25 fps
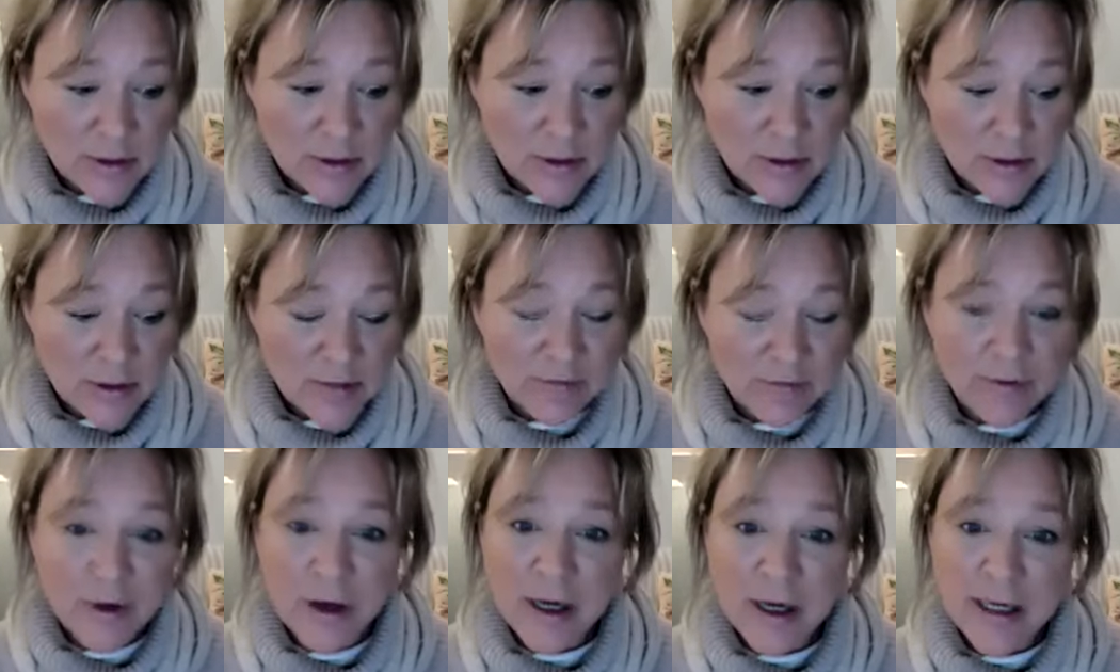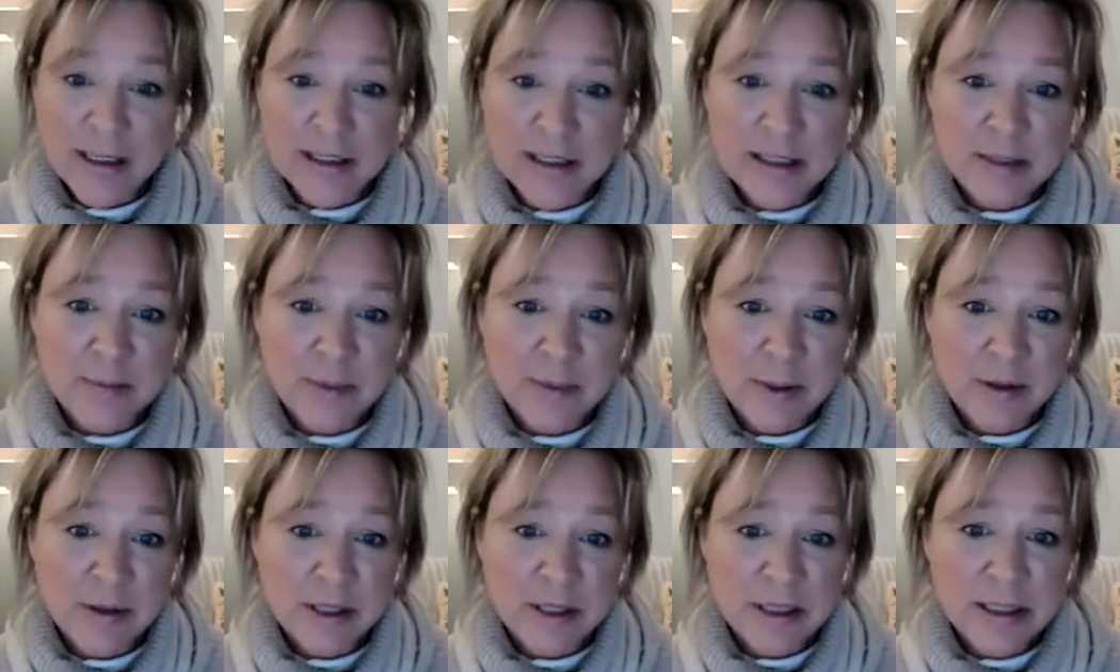divine
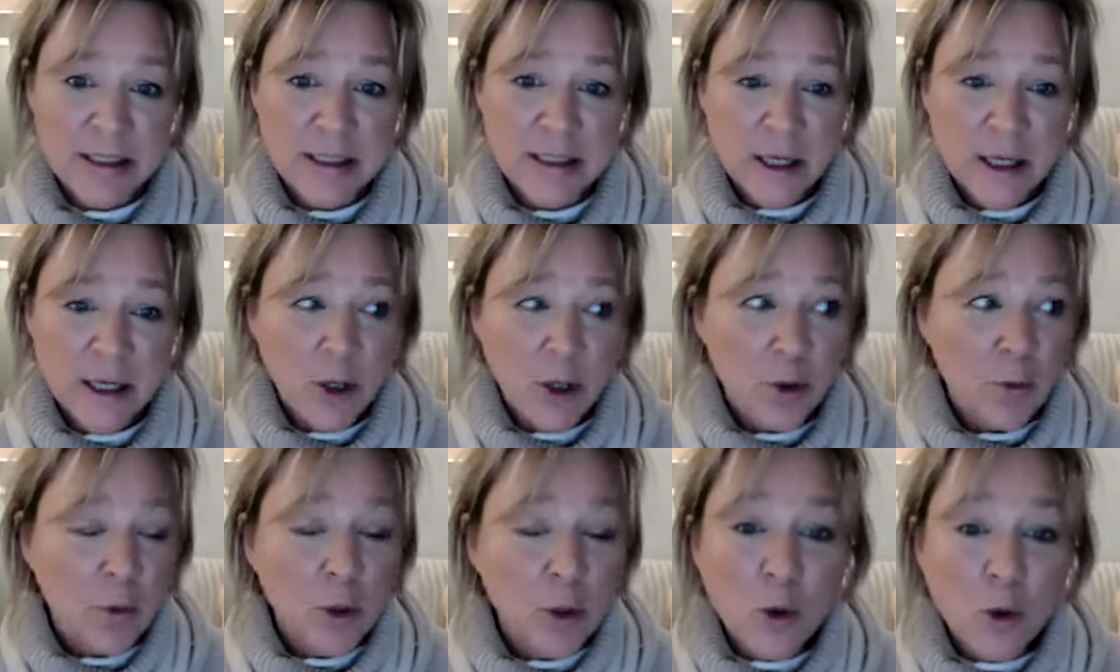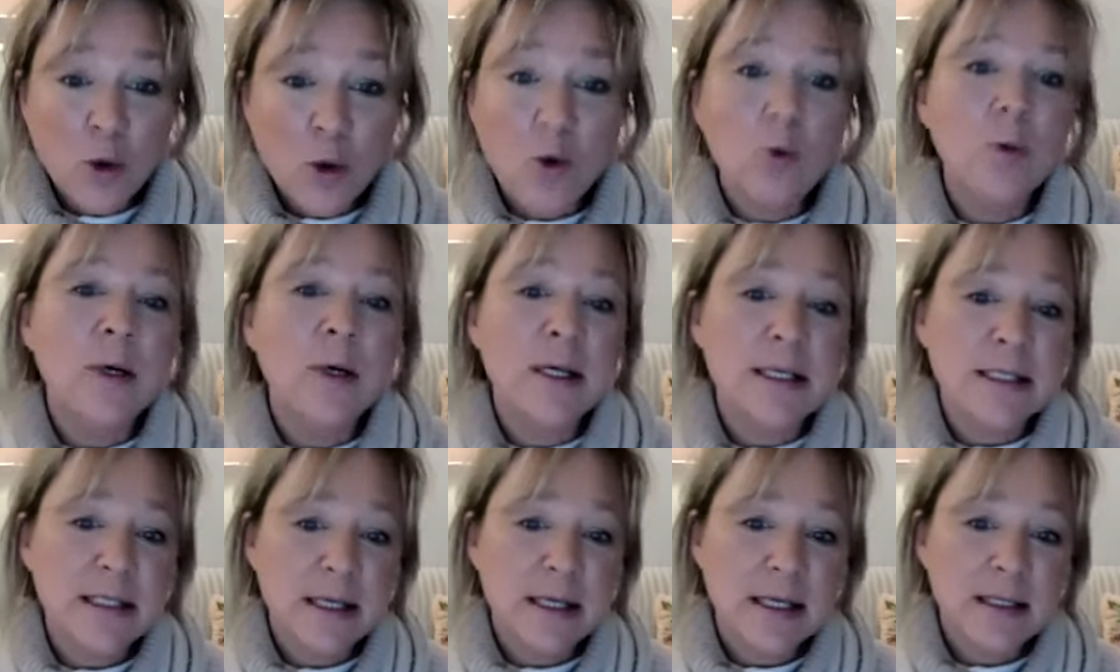spirit will
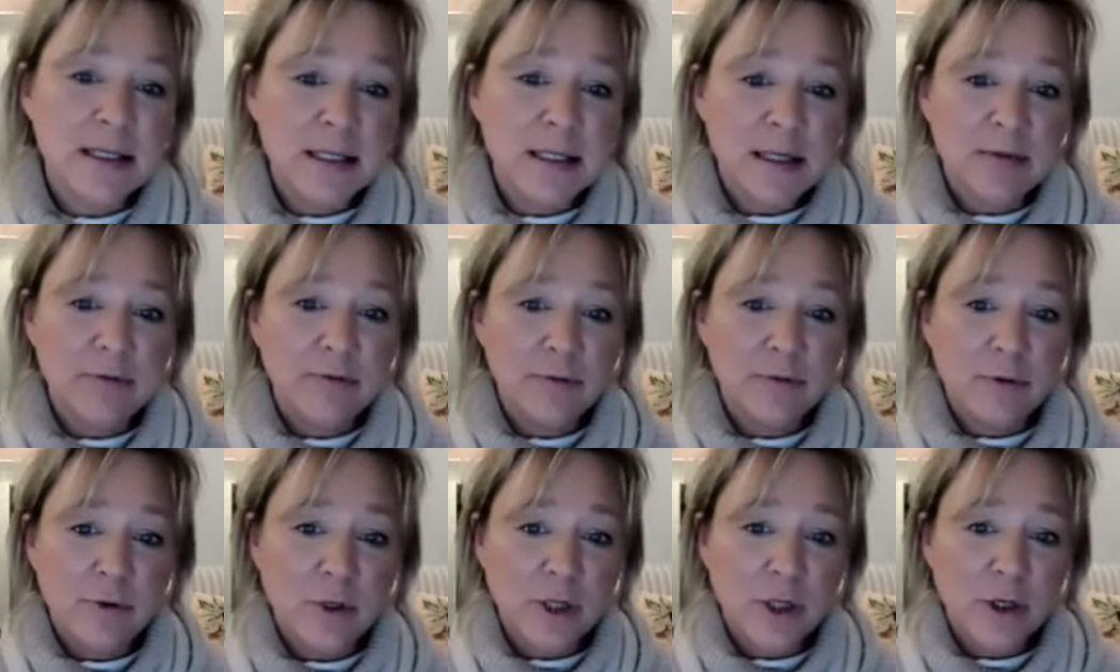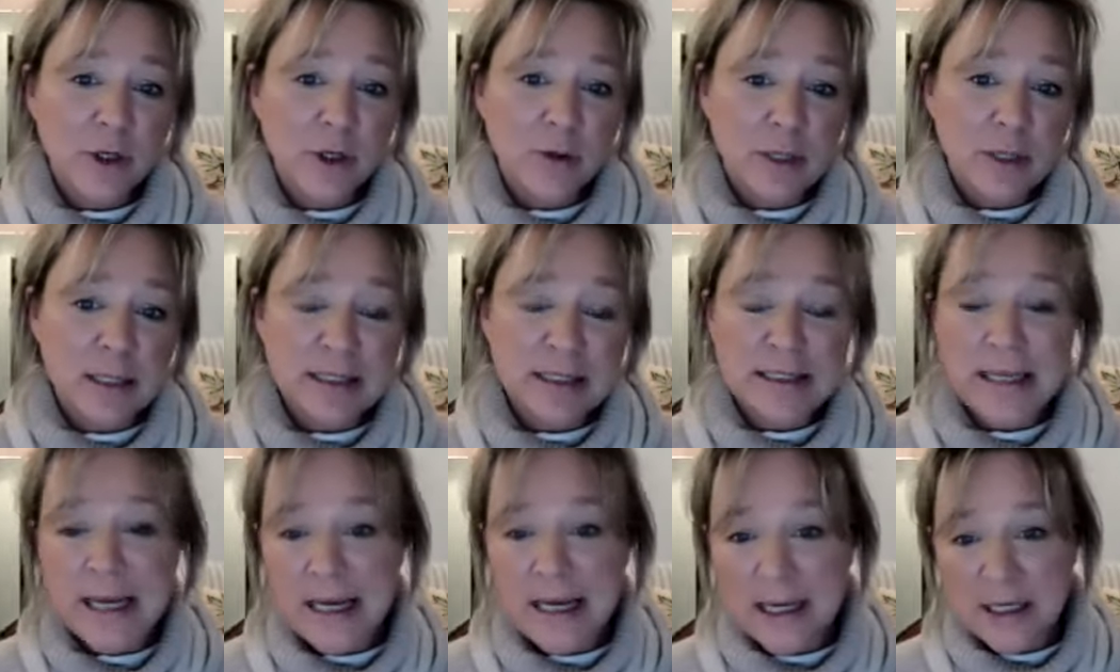always send in for you
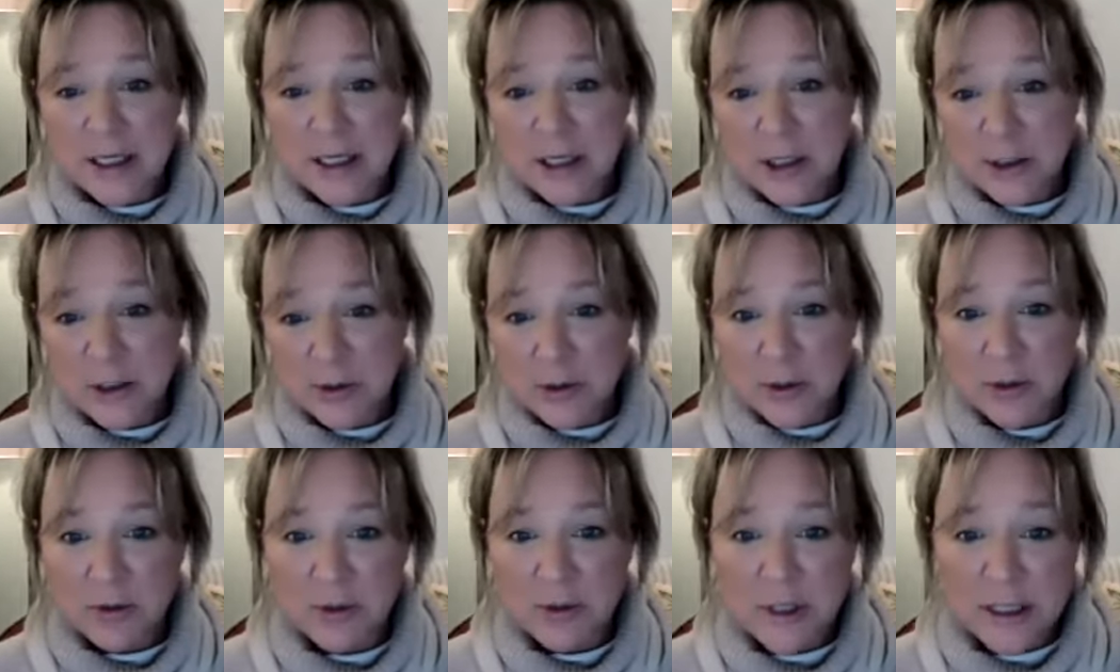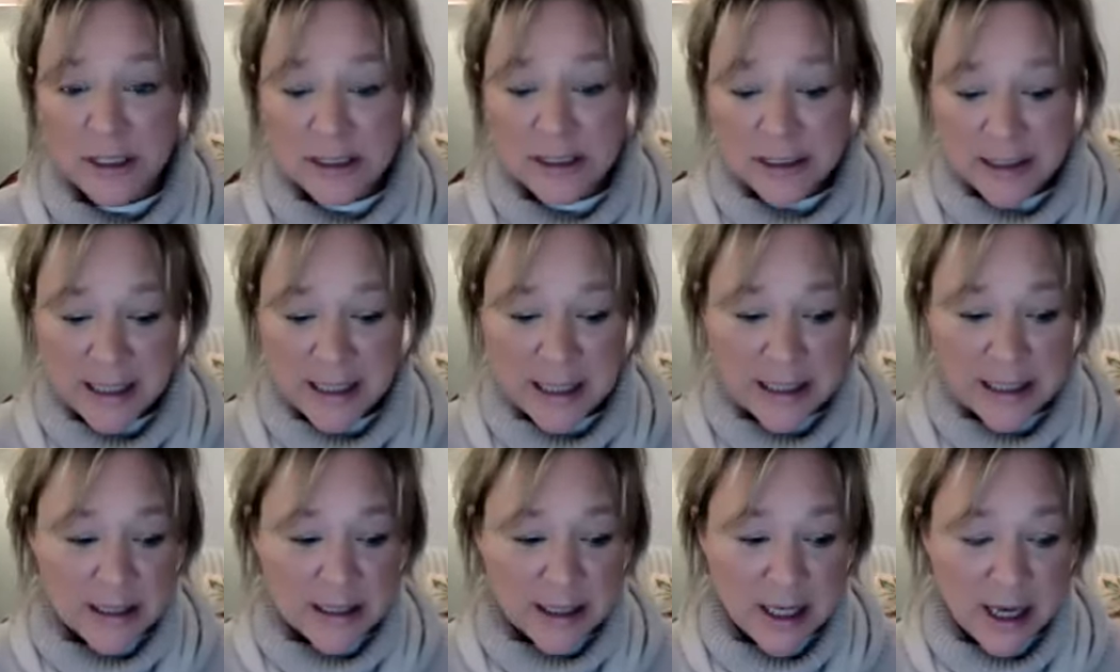exactly who you need at
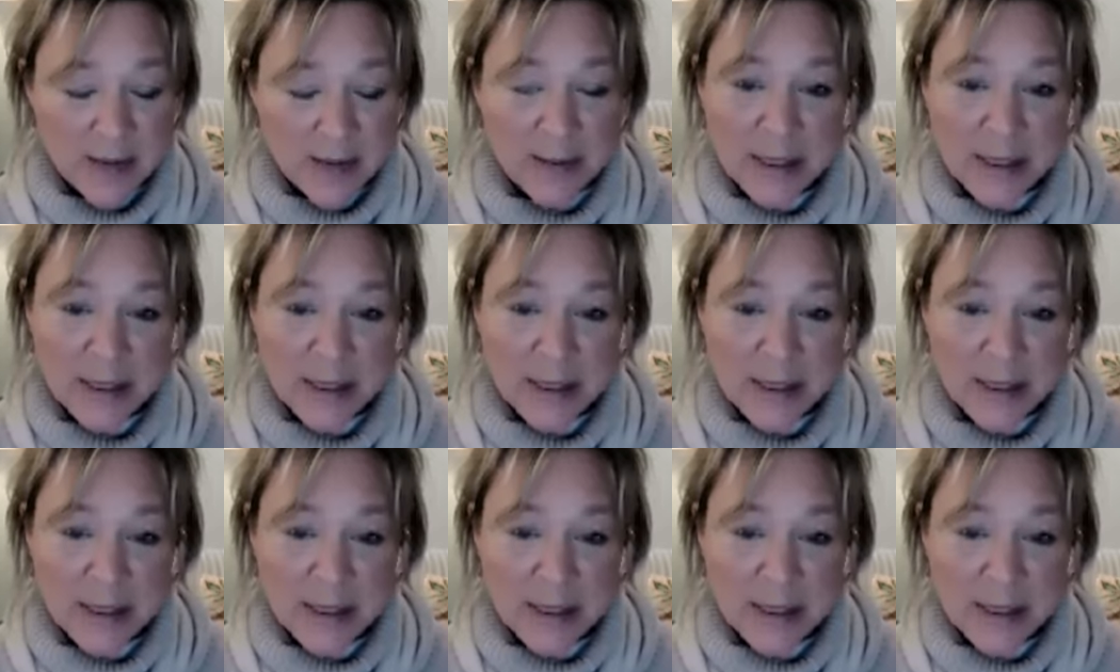that time.